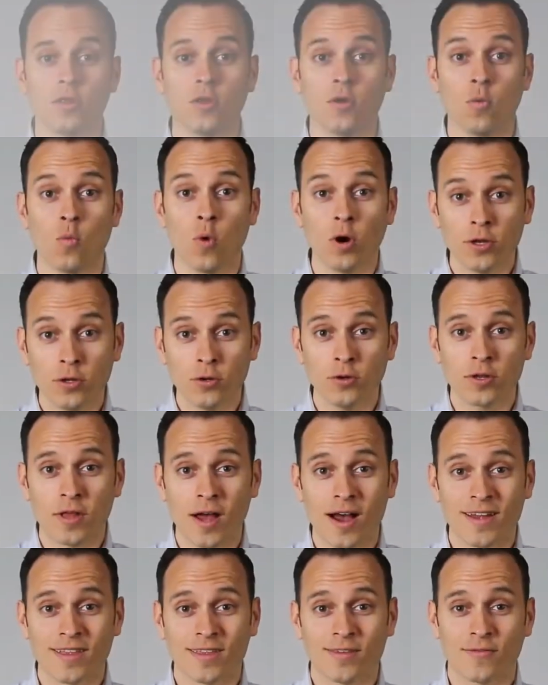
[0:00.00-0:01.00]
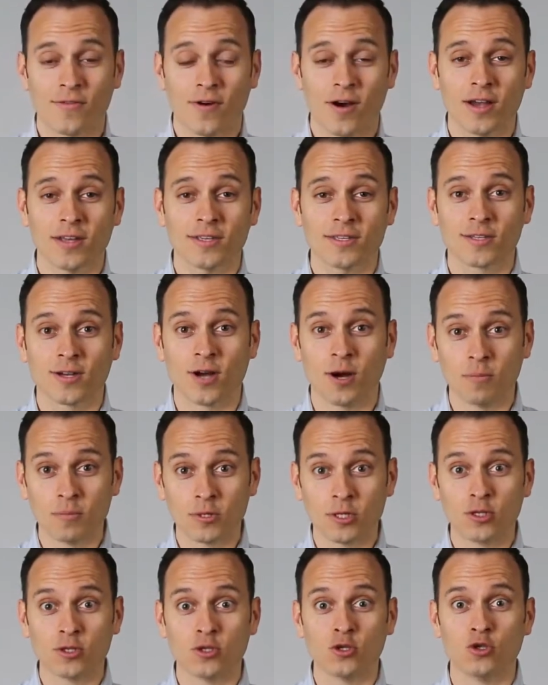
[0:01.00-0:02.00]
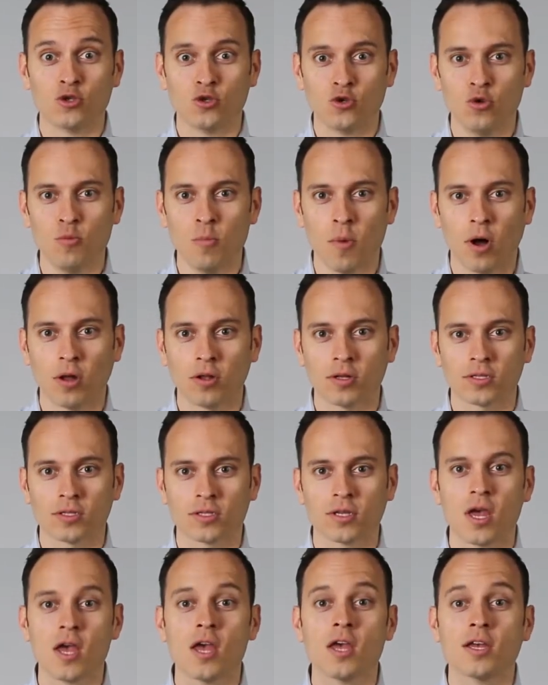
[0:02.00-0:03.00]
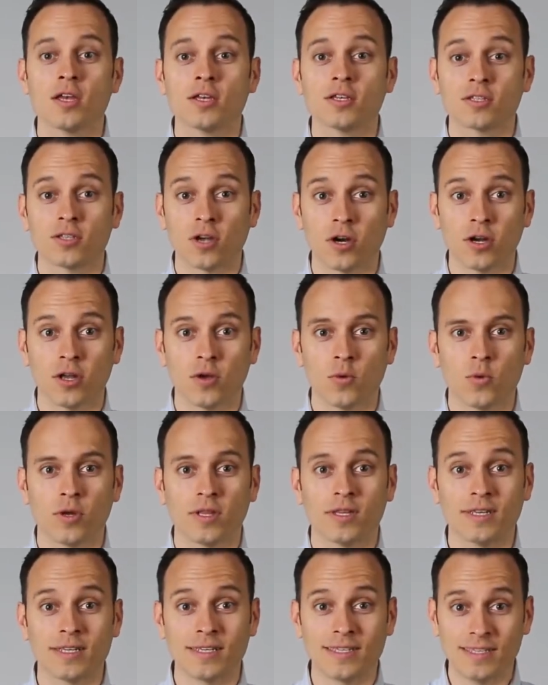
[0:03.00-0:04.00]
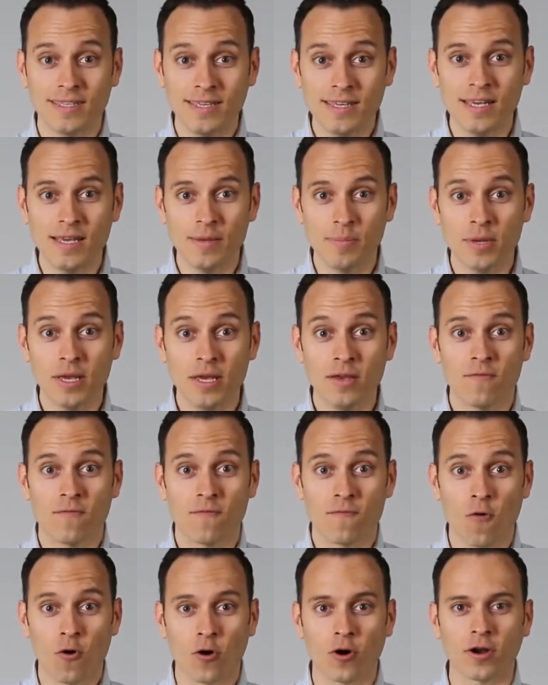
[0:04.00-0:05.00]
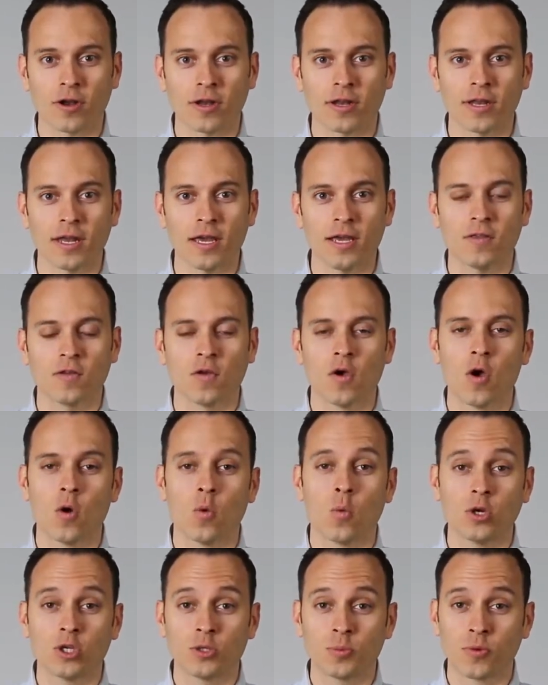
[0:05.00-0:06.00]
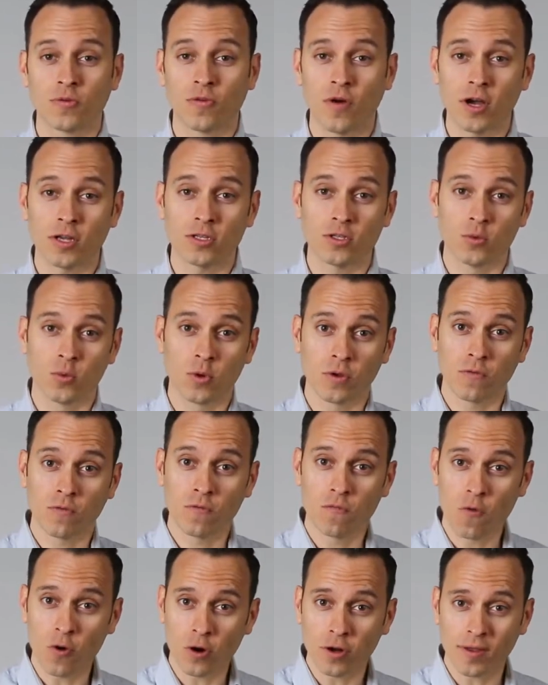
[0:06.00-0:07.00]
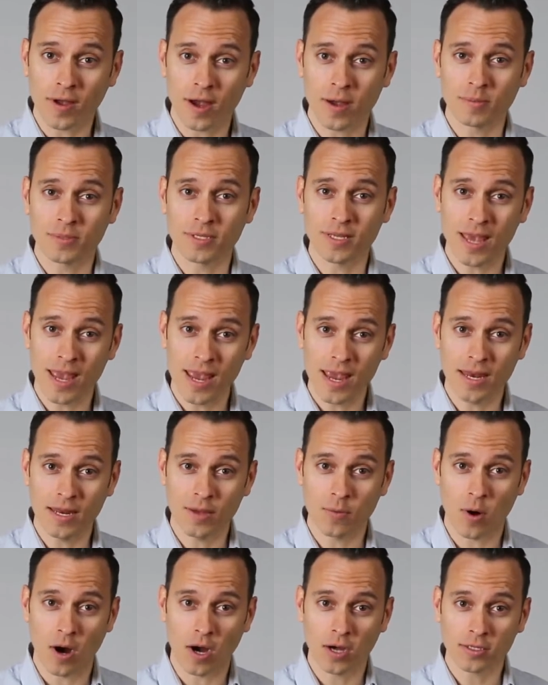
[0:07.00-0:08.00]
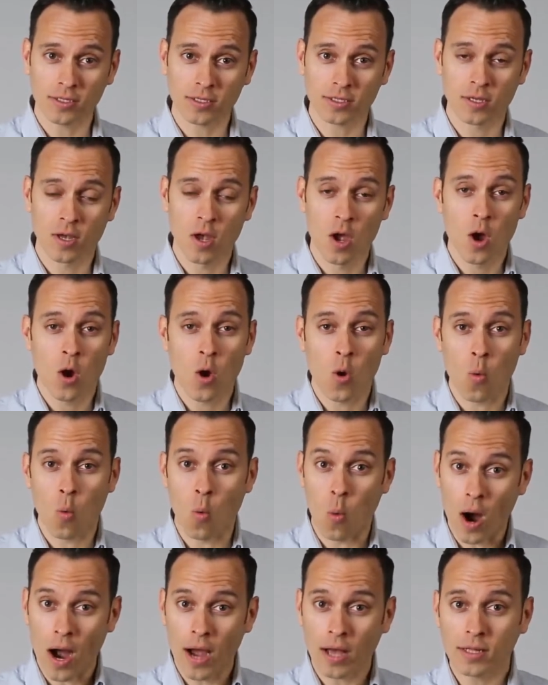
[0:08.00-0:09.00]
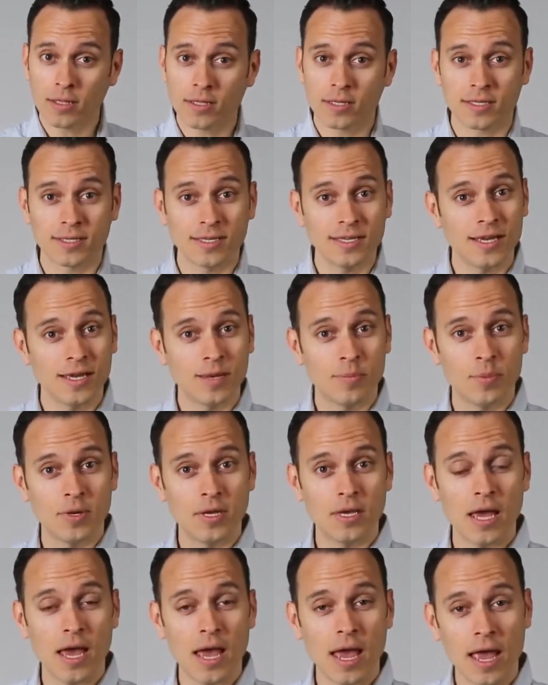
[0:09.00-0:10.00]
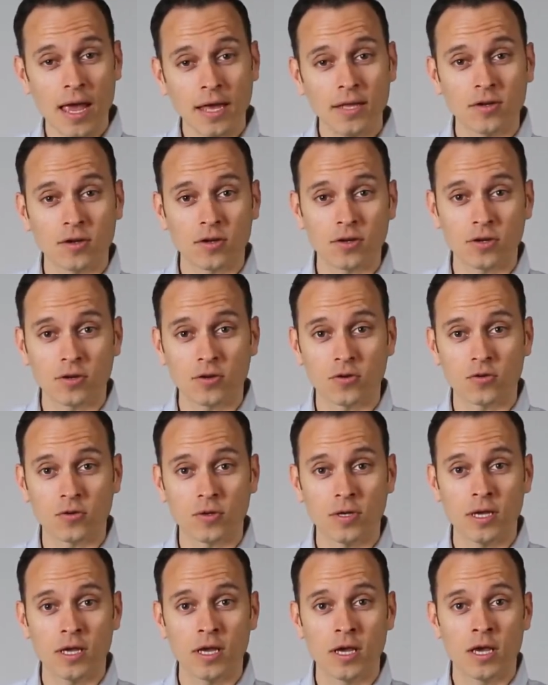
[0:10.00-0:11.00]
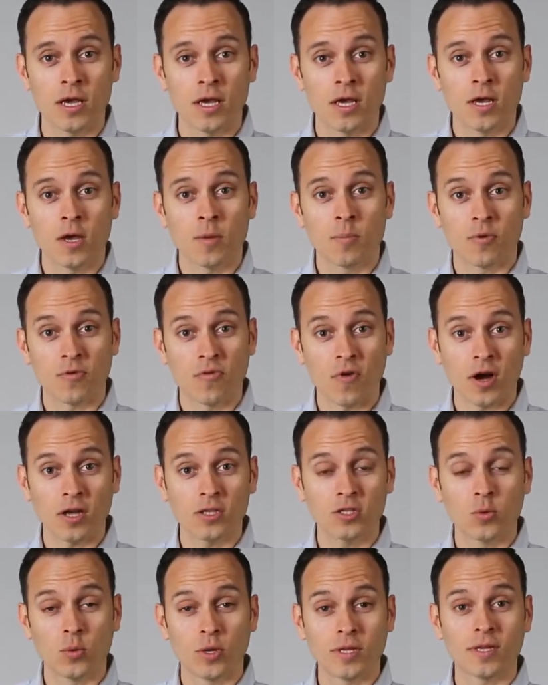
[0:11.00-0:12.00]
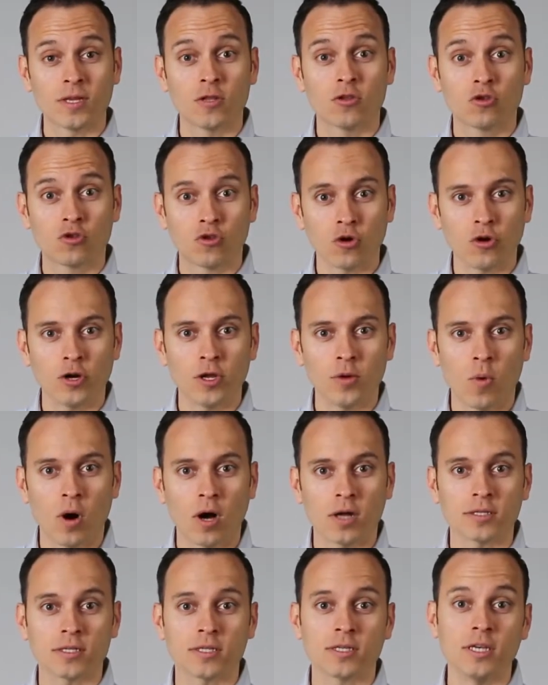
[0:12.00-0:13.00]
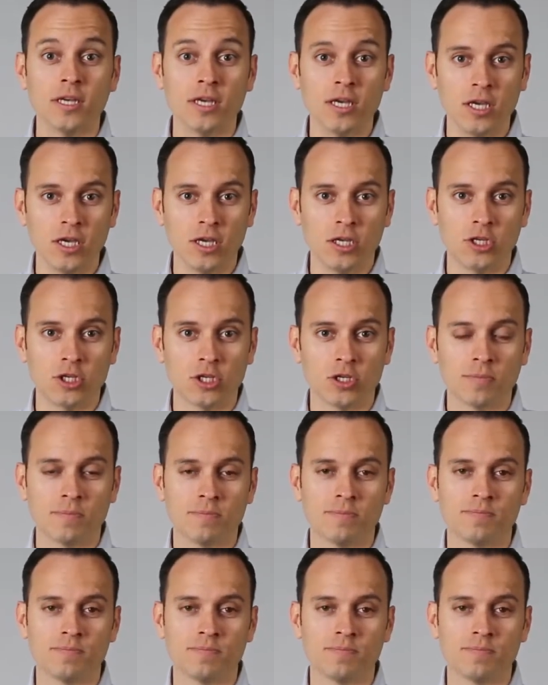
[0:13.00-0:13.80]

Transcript: The 1 unit height device comes into two models, starting with the CEP 408, which provides you with 4 times 80 watts, while the CEP 803 provides you with 30 watts each.